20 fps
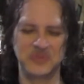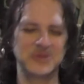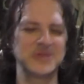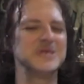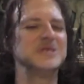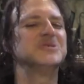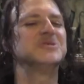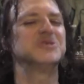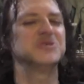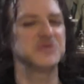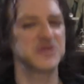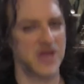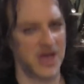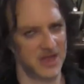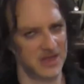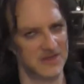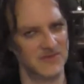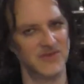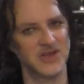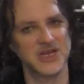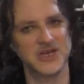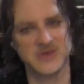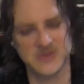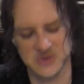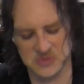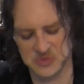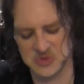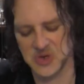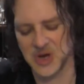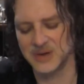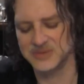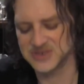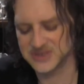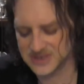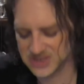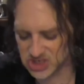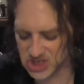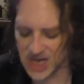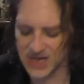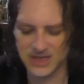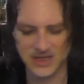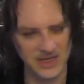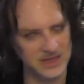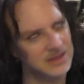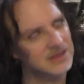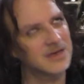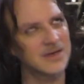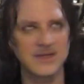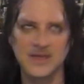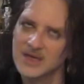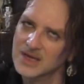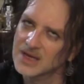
please do like the video, subscribe to the channel, hit the